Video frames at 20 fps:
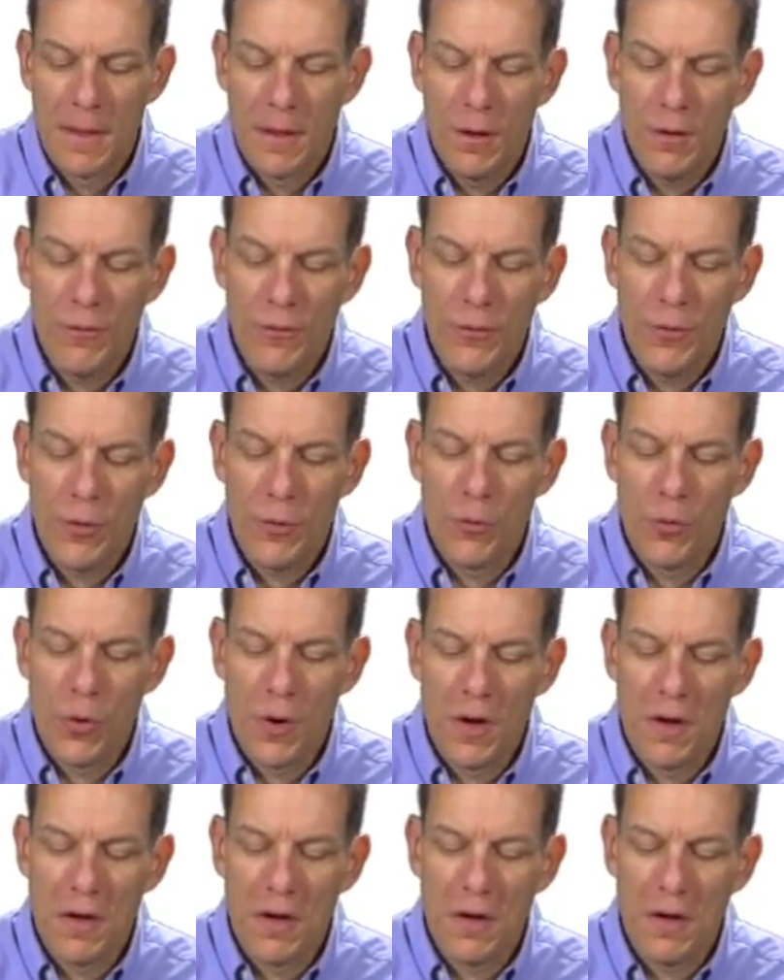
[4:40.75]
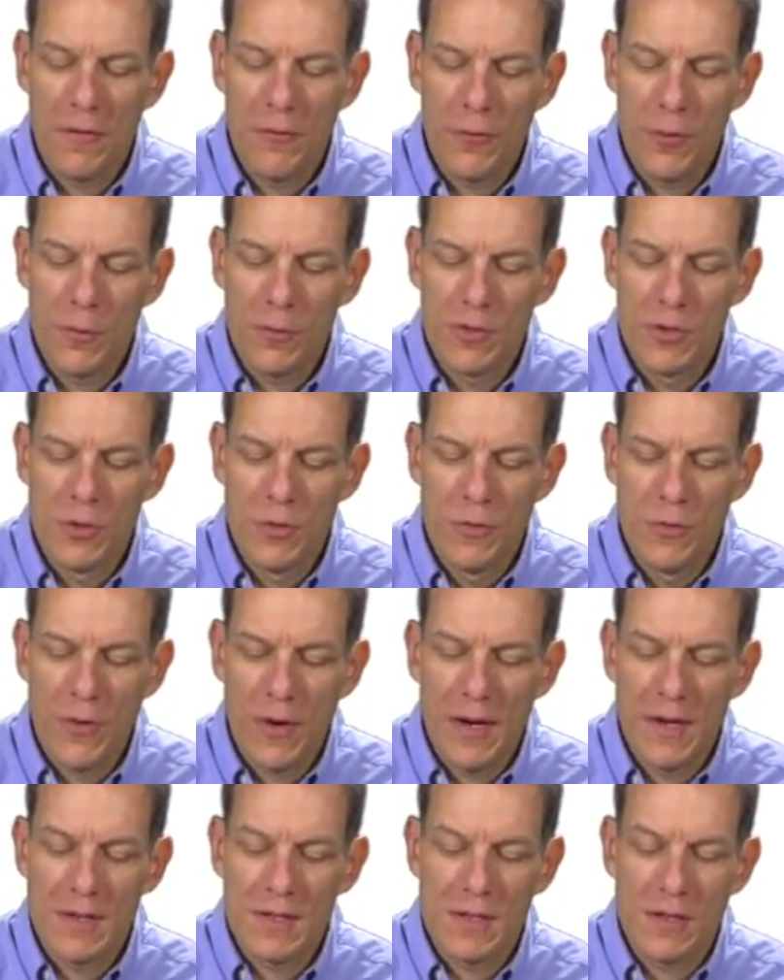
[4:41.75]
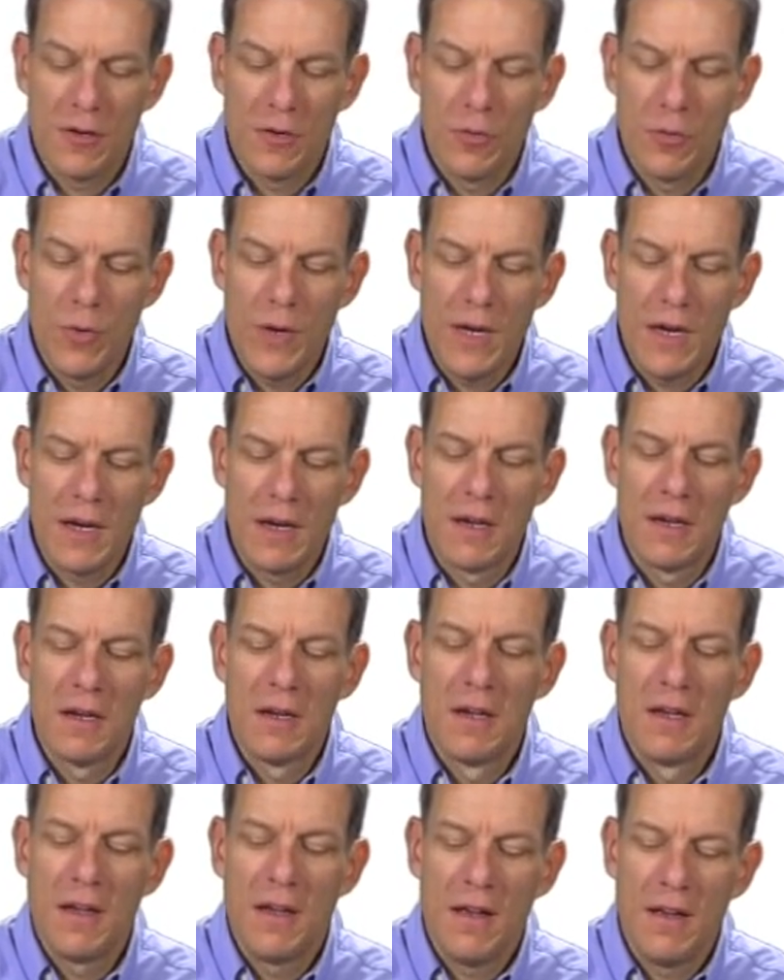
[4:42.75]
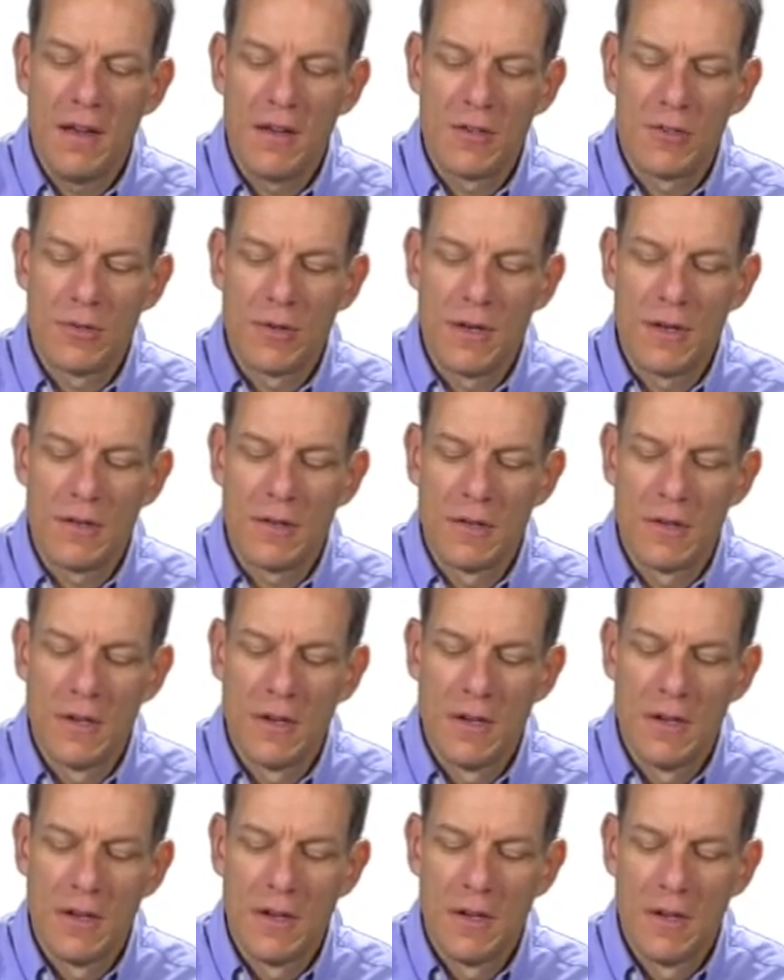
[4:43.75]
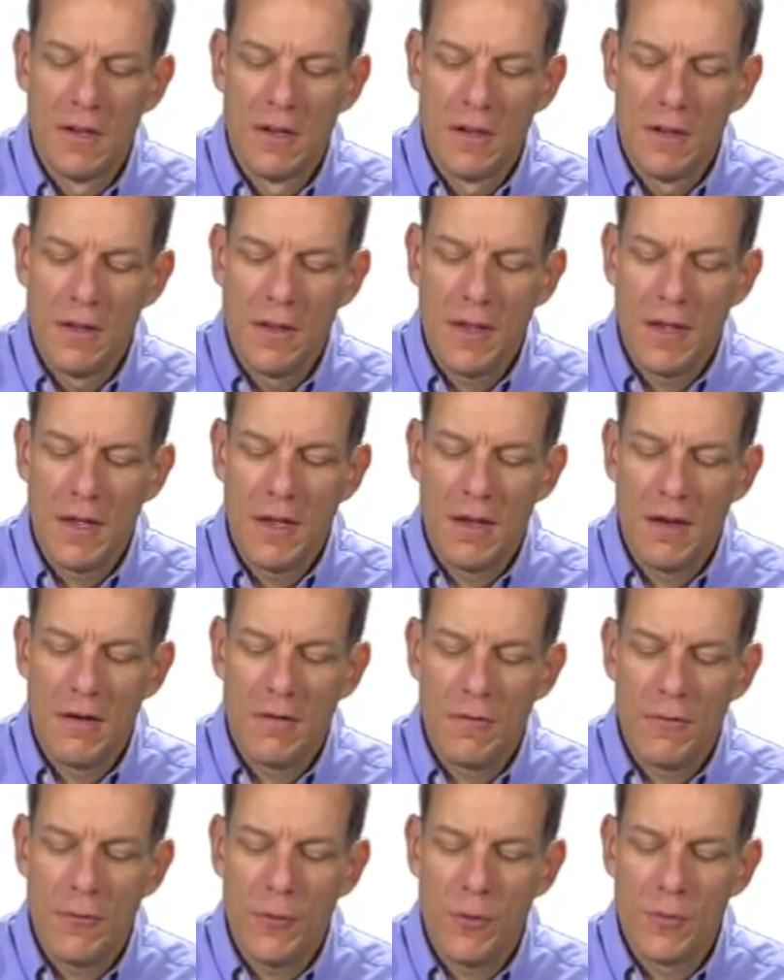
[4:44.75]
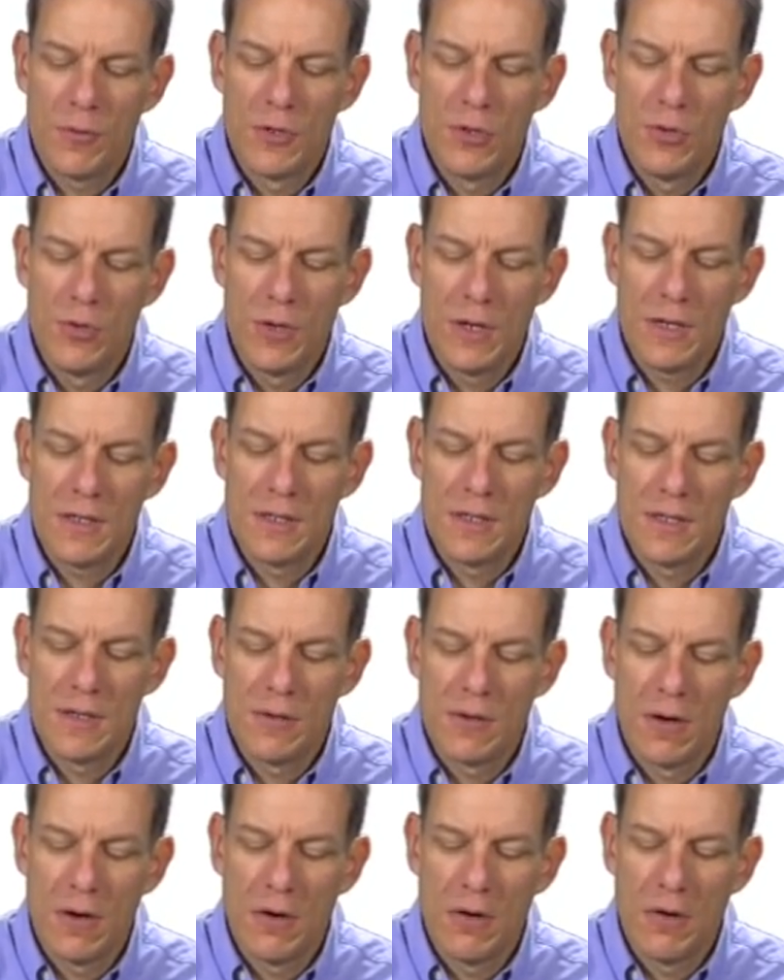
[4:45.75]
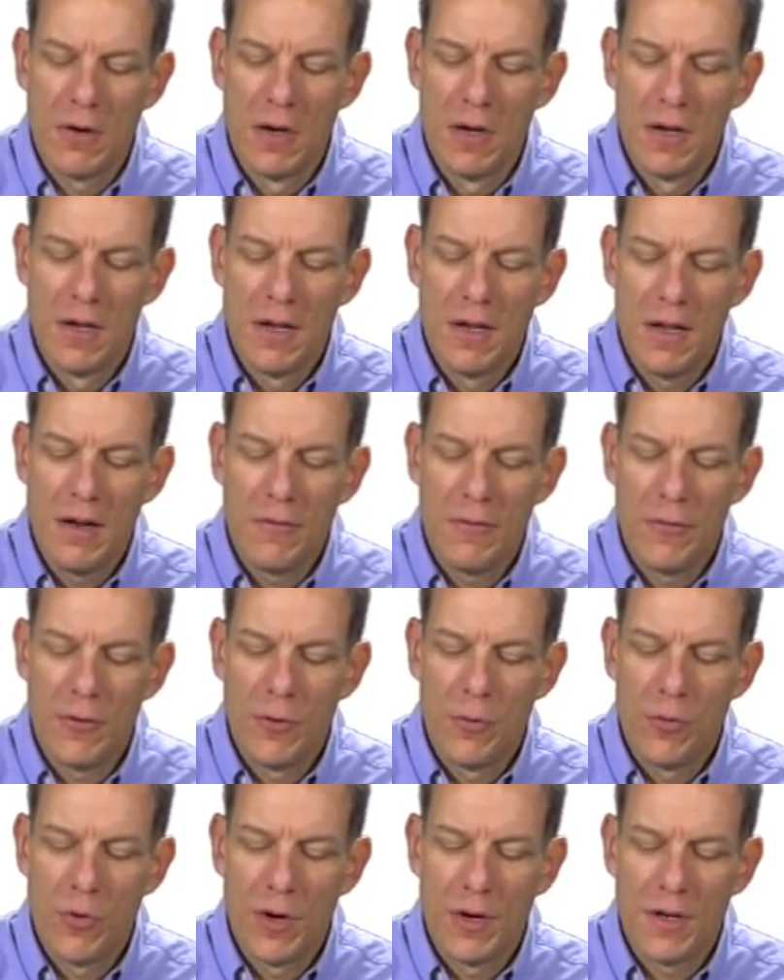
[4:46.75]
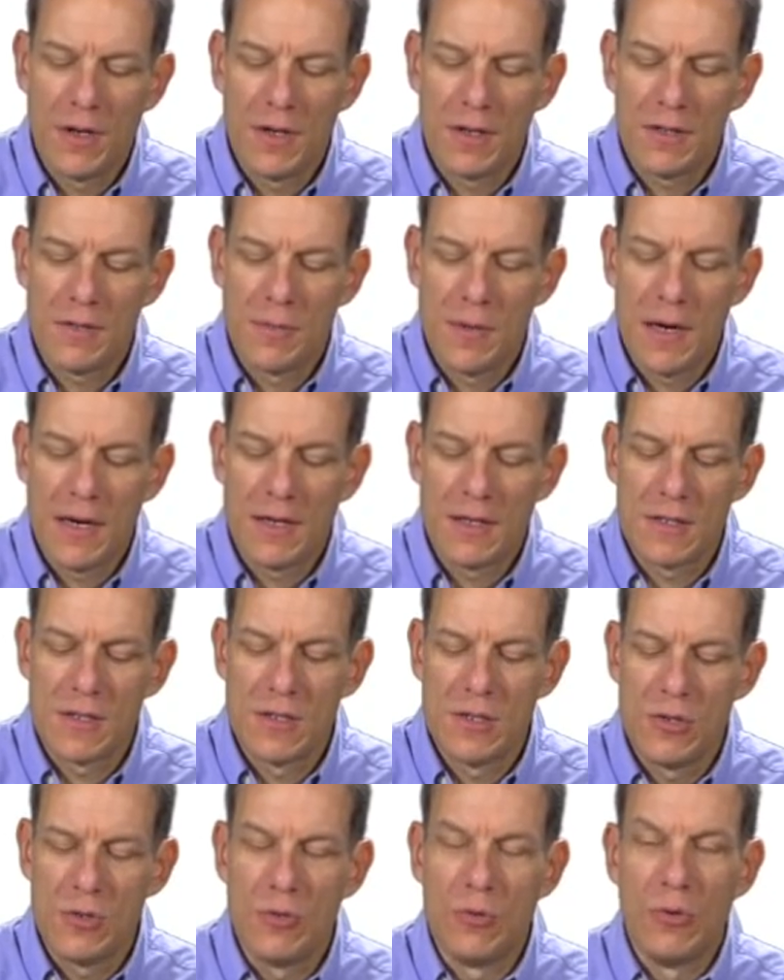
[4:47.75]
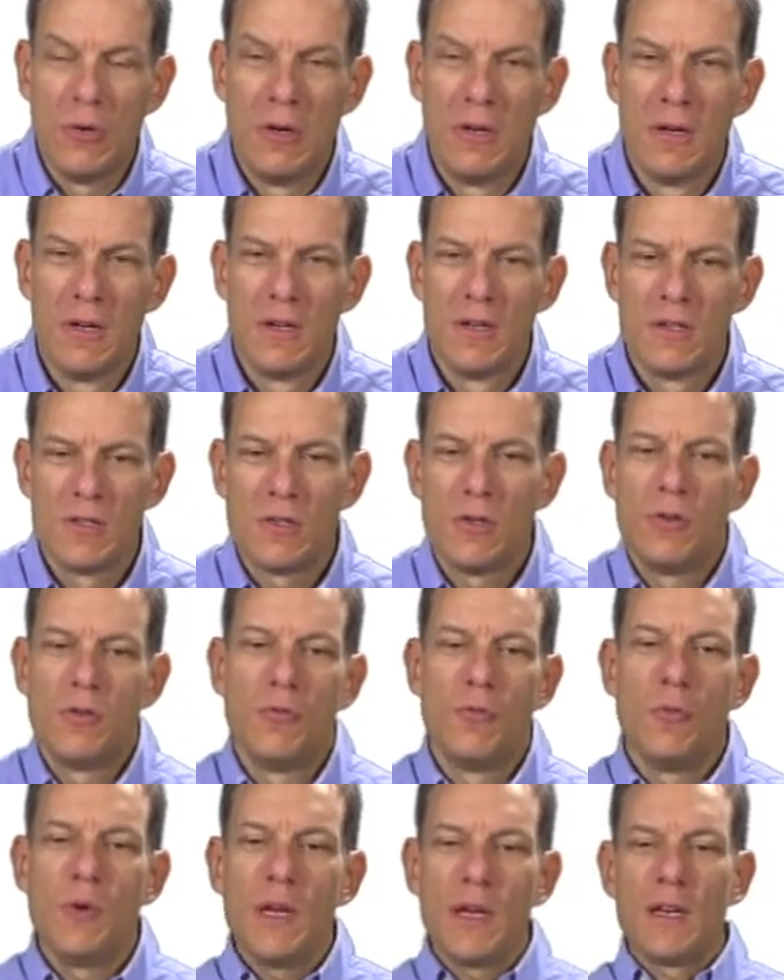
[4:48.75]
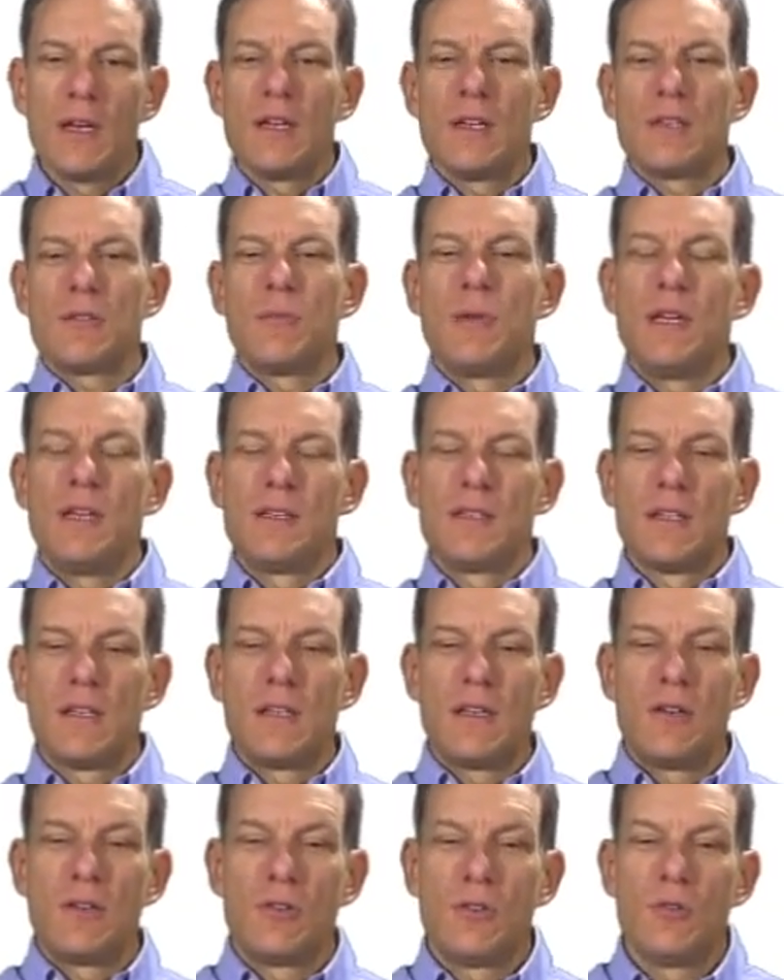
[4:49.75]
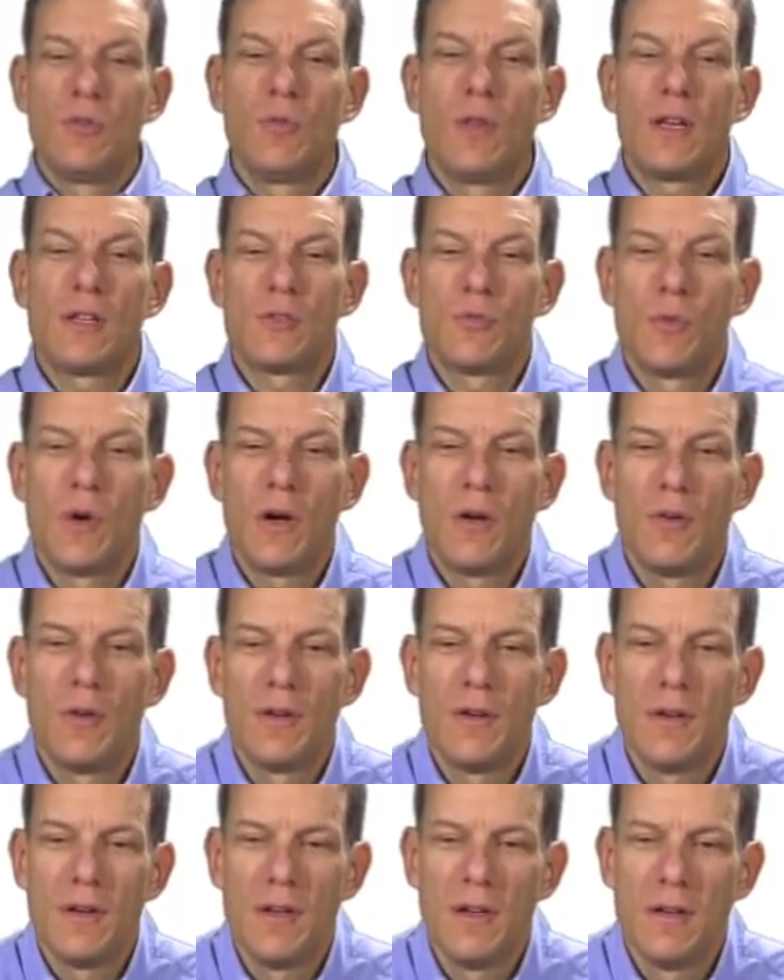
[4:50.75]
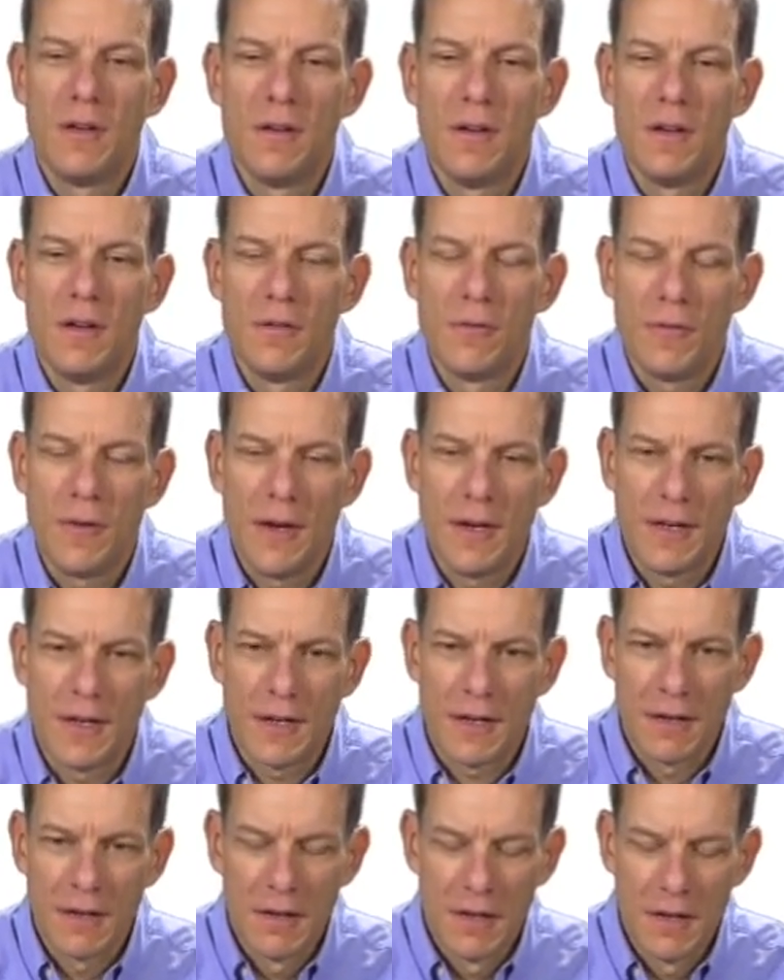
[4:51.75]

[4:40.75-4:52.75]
If firm 2 fights a weak entrant, then firm 2 gets 0, and firm 1 gets -2. So weakness means that they do less well in fighting.